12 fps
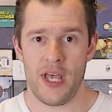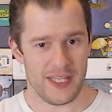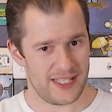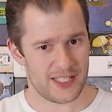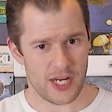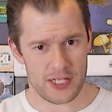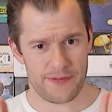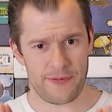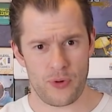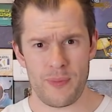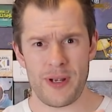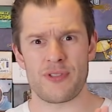This kind of
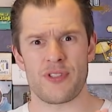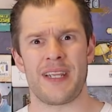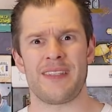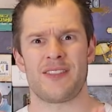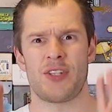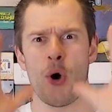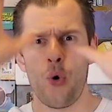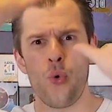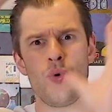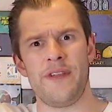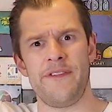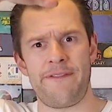almost like
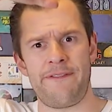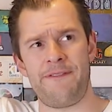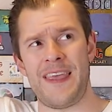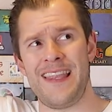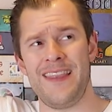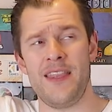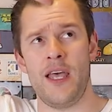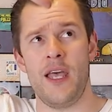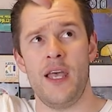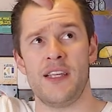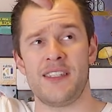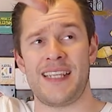tall and thin
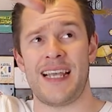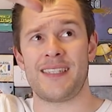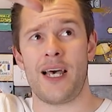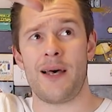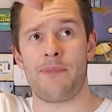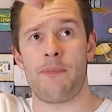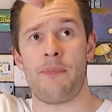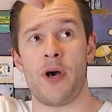setup,